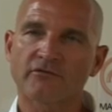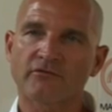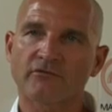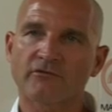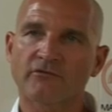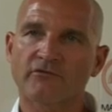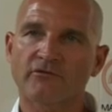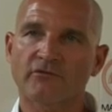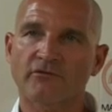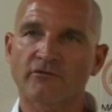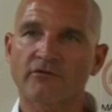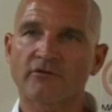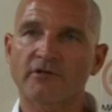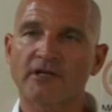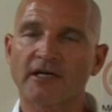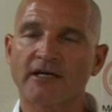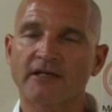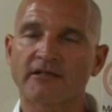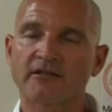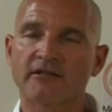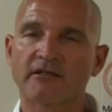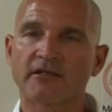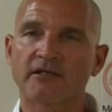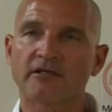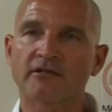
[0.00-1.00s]
to a certain
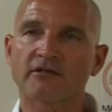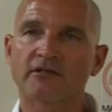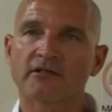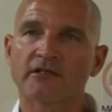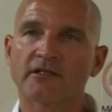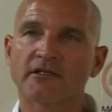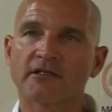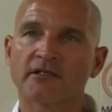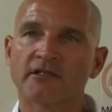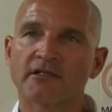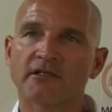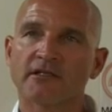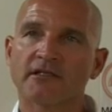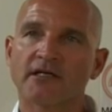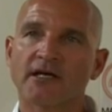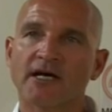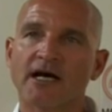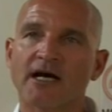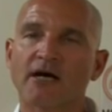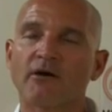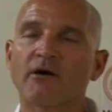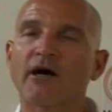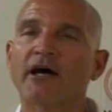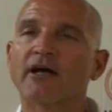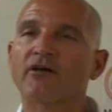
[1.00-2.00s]
idea
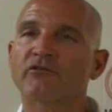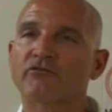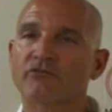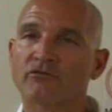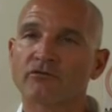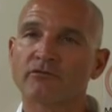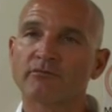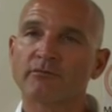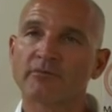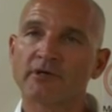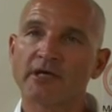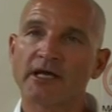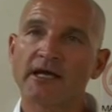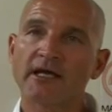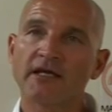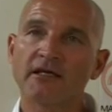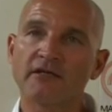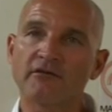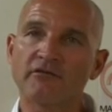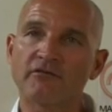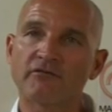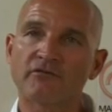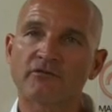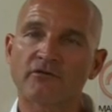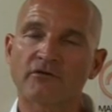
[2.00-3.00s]
how I should
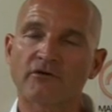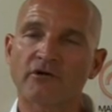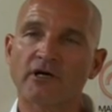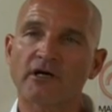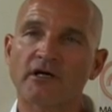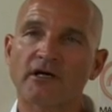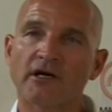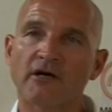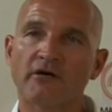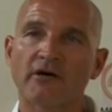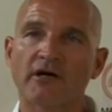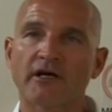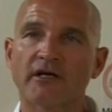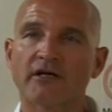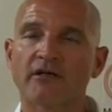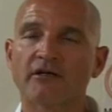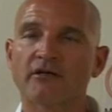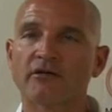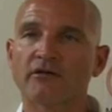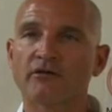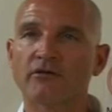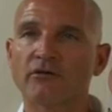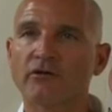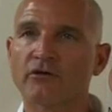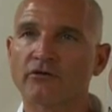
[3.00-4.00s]
behave or how I
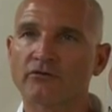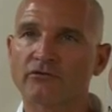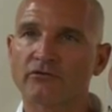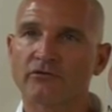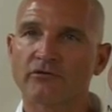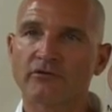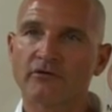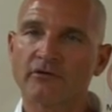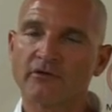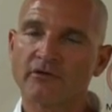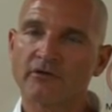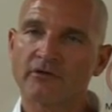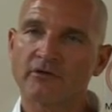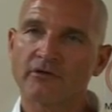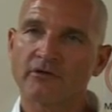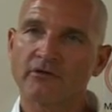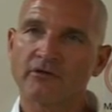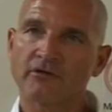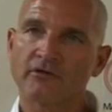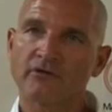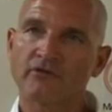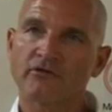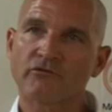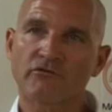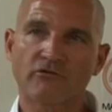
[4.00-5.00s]
not
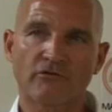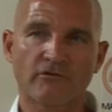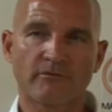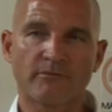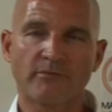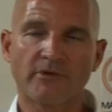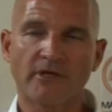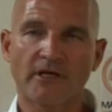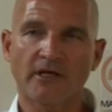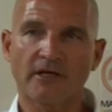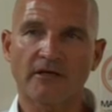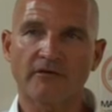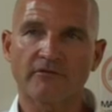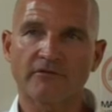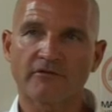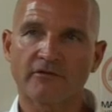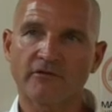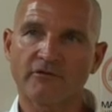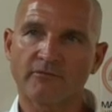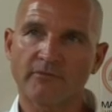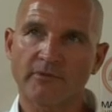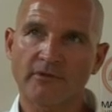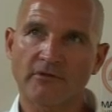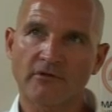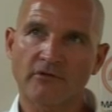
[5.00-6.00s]
should behave. This
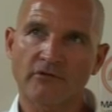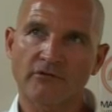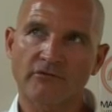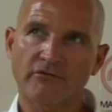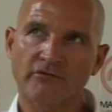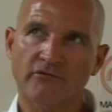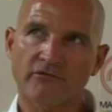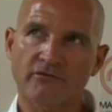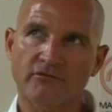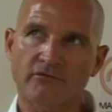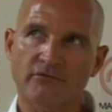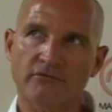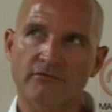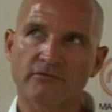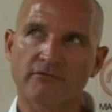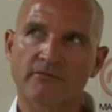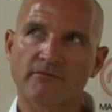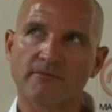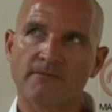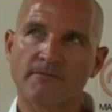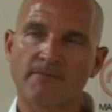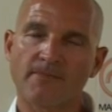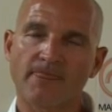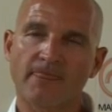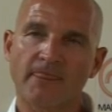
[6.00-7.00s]
belongs to
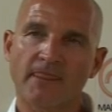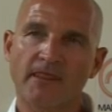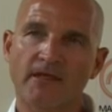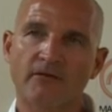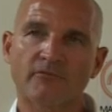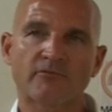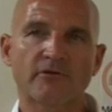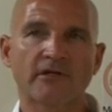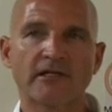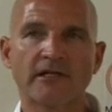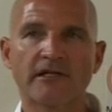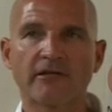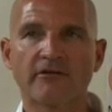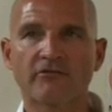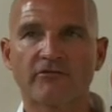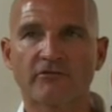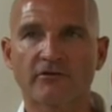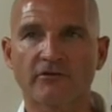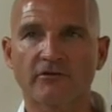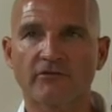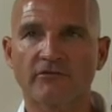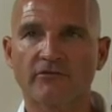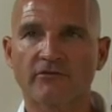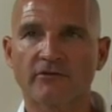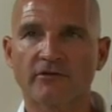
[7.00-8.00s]

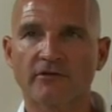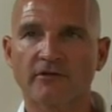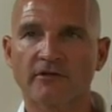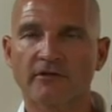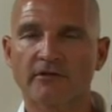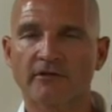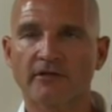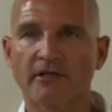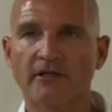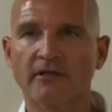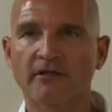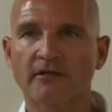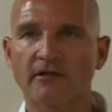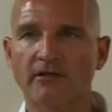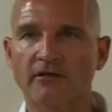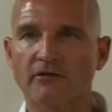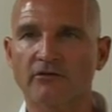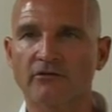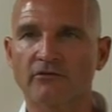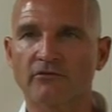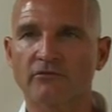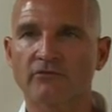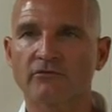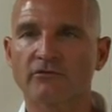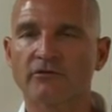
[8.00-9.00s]
religions. They tell
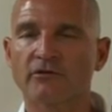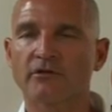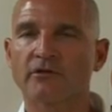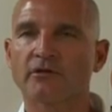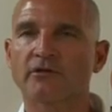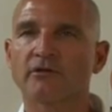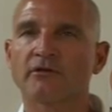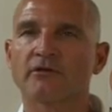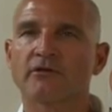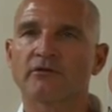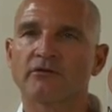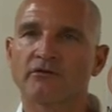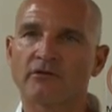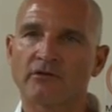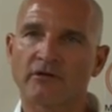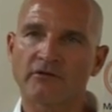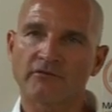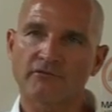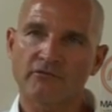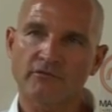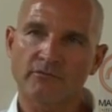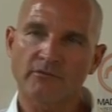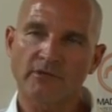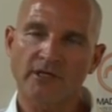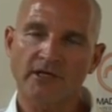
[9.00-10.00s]
you, you have
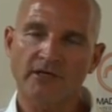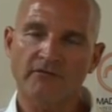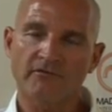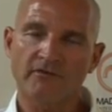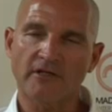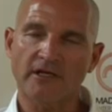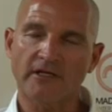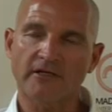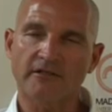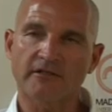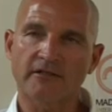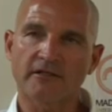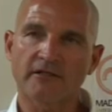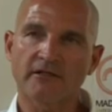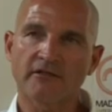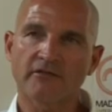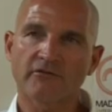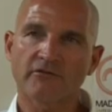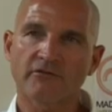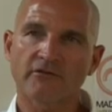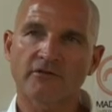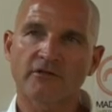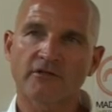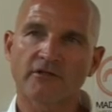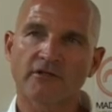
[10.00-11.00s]
to behave like
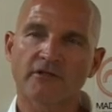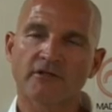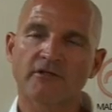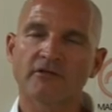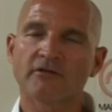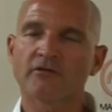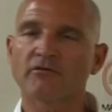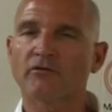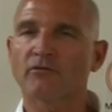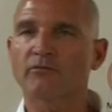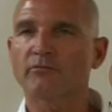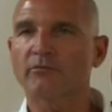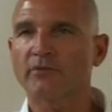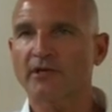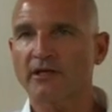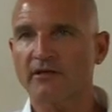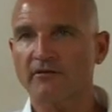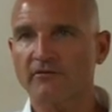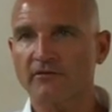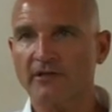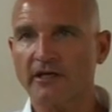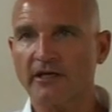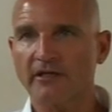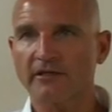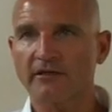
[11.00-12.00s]
this, don't
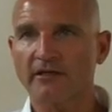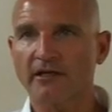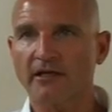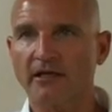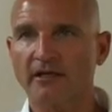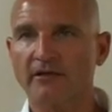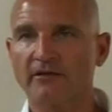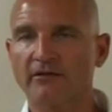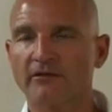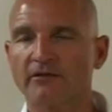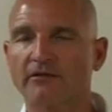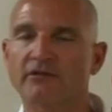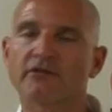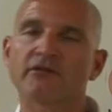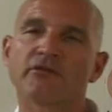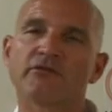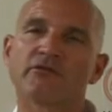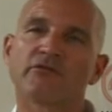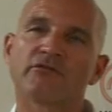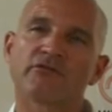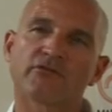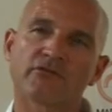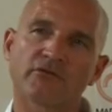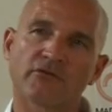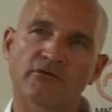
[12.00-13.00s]
behave like that. This
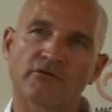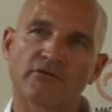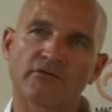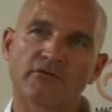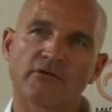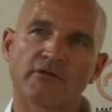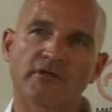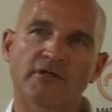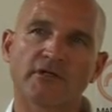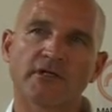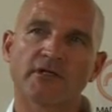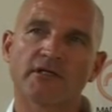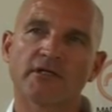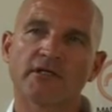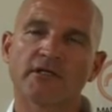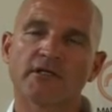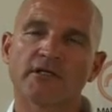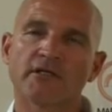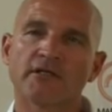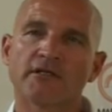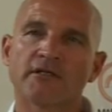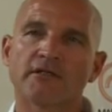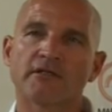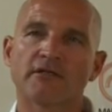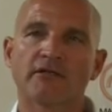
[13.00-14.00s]
is good,
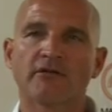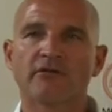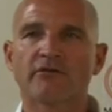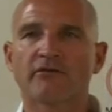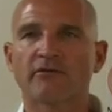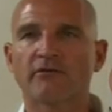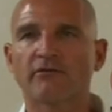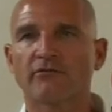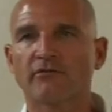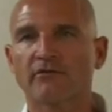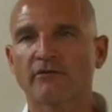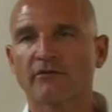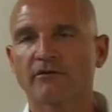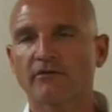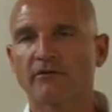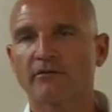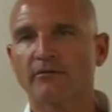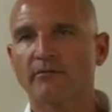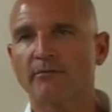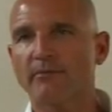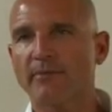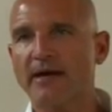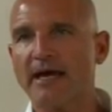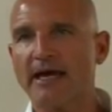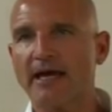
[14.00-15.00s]
this is
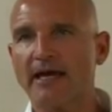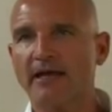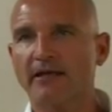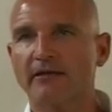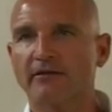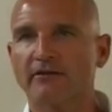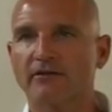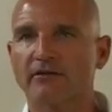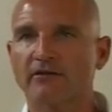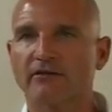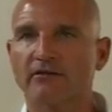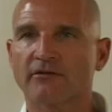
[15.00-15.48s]
bad.